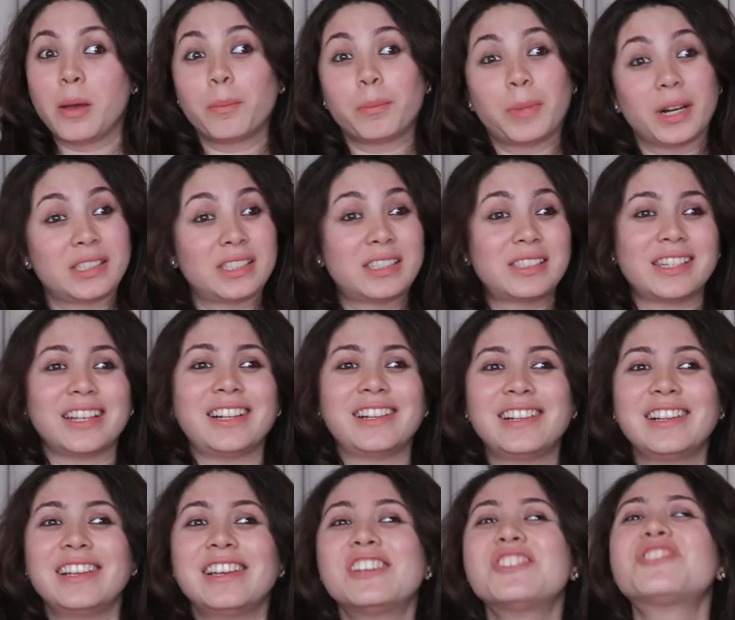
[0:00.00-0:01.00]
But
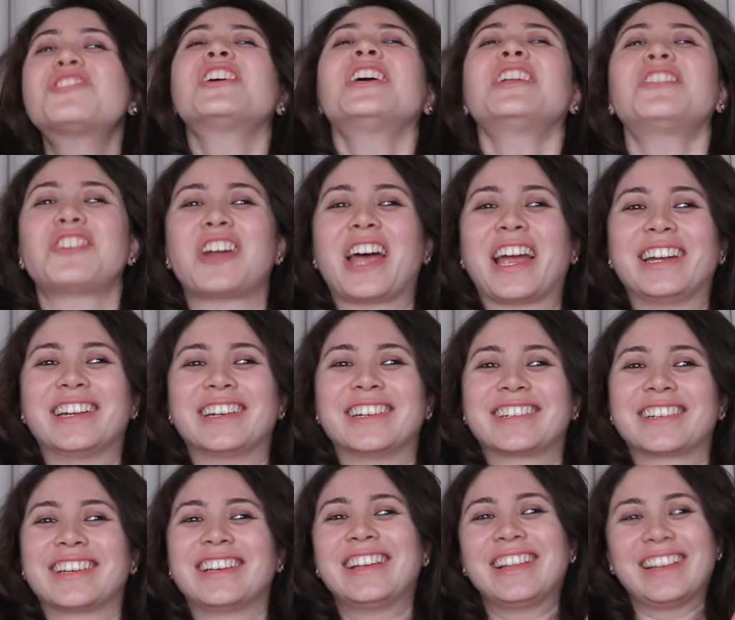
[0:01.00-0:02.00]
still, she tried it.
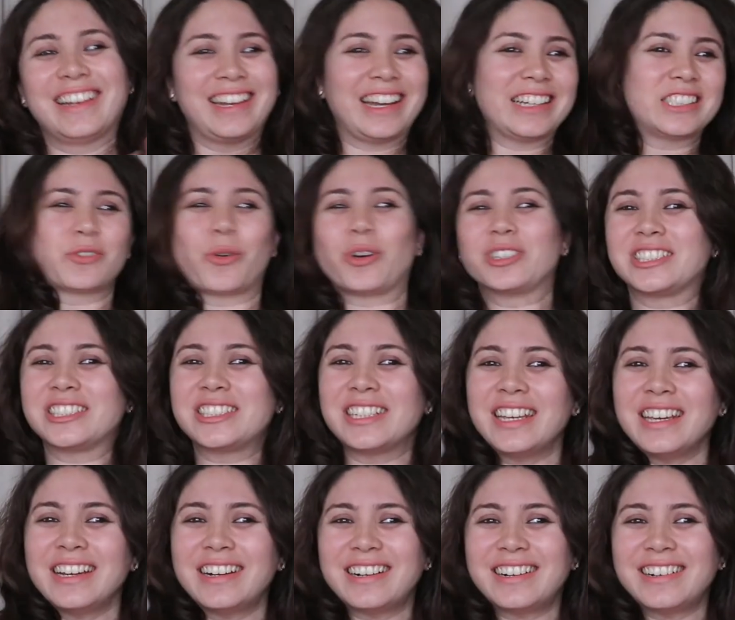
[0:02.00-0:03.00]
Let's watch it
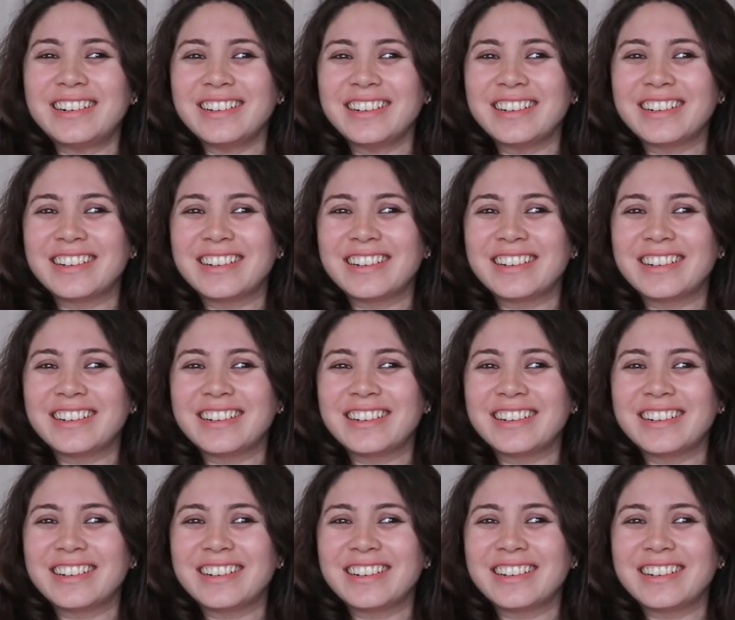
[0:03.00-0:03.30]
here.